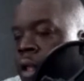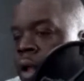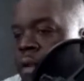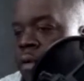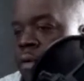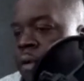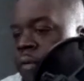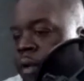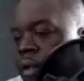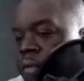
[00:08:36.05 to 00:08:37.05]
other
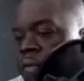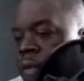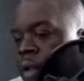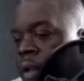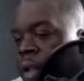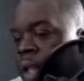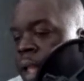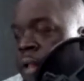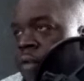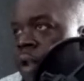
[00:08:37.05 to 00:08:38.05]
derivative and
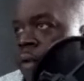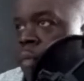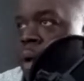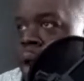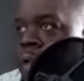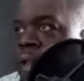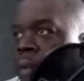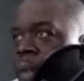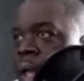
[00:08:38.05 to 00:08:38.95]
ancillary products that